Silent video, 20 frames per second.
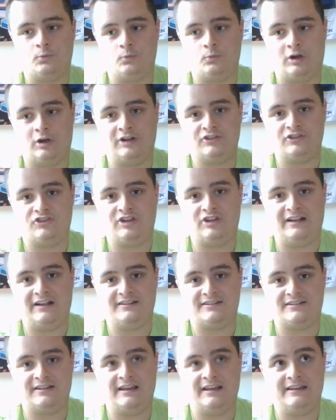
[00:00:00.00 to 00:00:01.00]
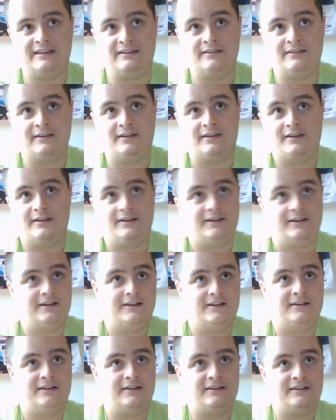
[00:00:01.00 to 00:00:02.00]
Ross Chastain
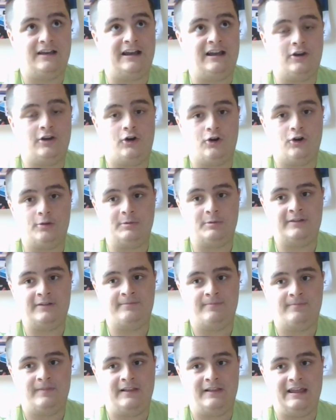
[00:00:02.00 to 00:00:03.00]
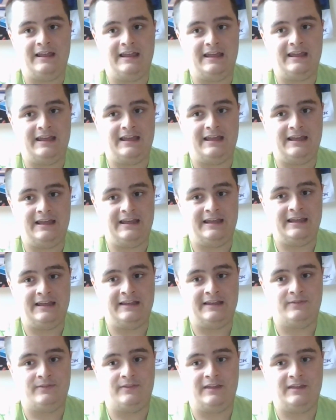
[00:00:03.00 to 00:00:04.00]
got karma,
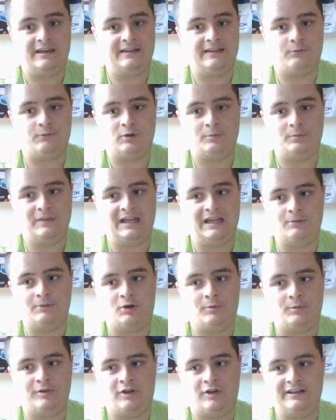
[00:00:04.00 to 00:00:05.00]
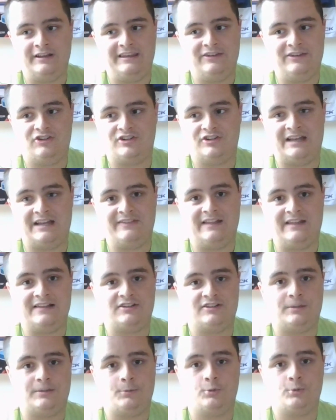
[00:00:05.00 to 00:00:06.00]
and then from that moment on, he just had that
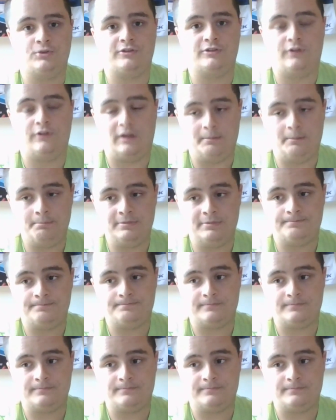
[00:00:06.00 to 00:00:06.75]
summer slump.